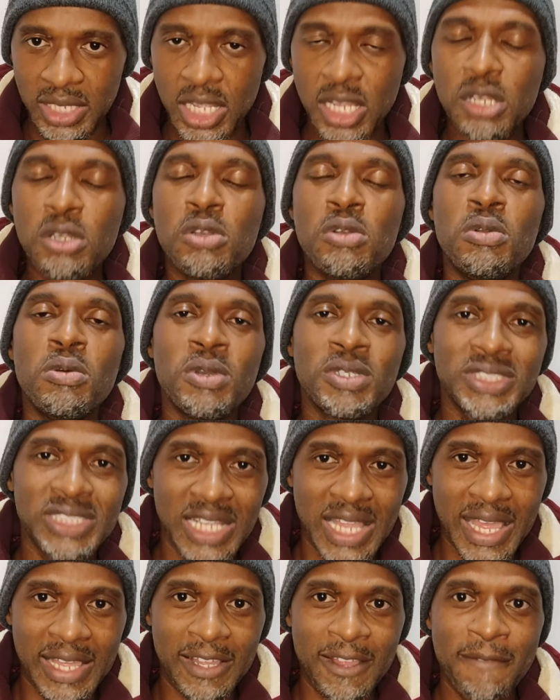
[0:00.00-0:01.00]
it looks
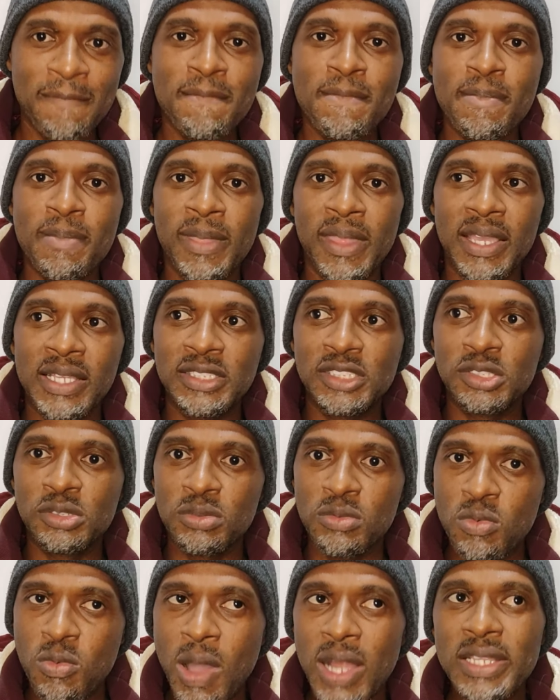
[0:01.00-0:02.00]
like it's
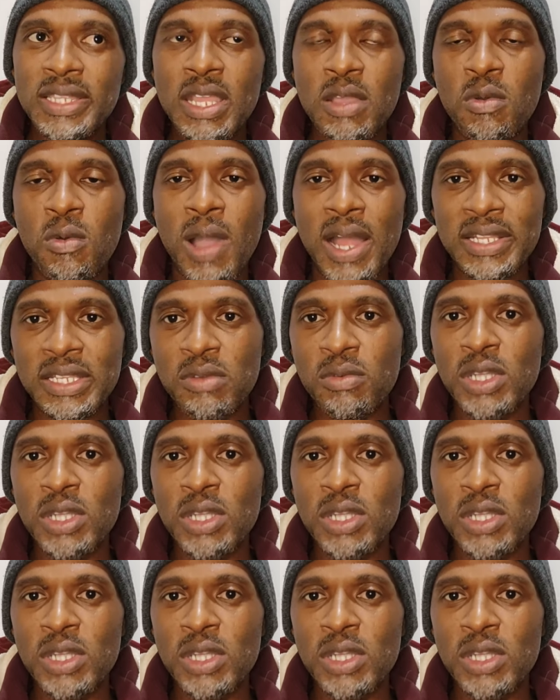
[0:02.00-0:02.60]
what they want.